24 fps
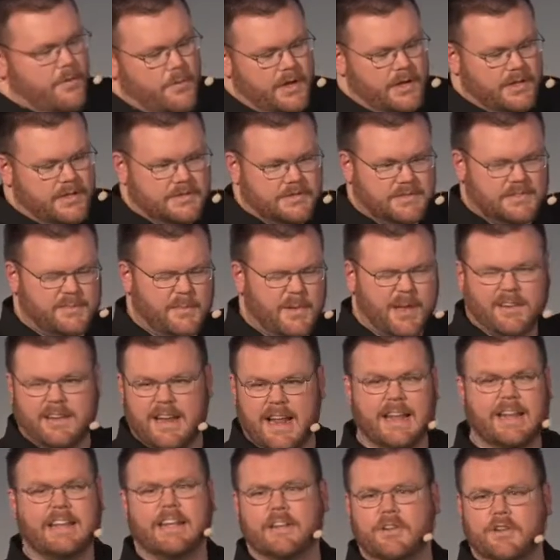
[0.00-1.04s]
is about
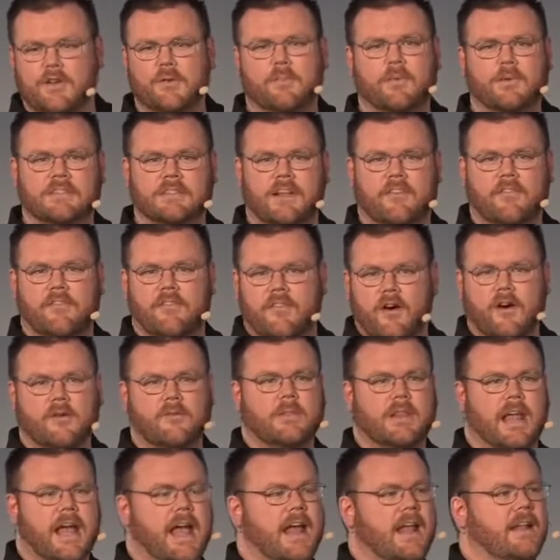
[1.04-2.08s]
92%
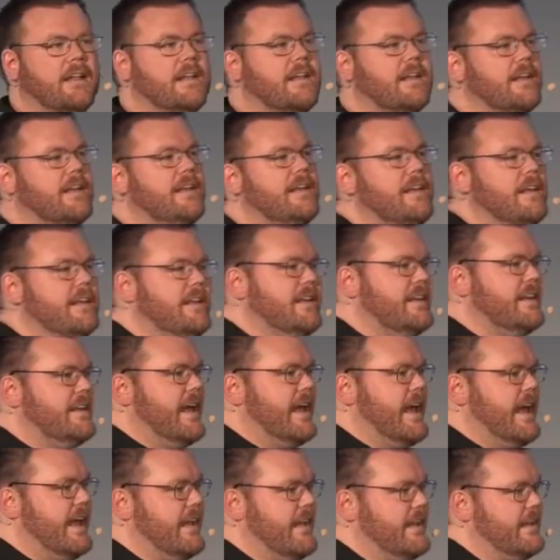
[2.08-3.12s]
farmland,
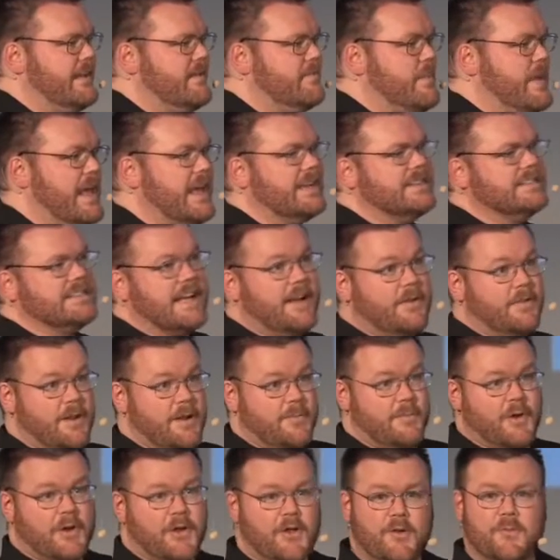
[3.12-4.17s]
and pigs
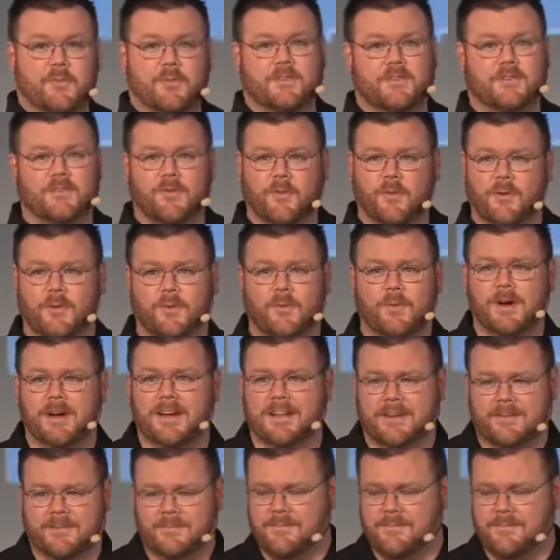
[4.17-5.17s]
outnumber humans 4-1.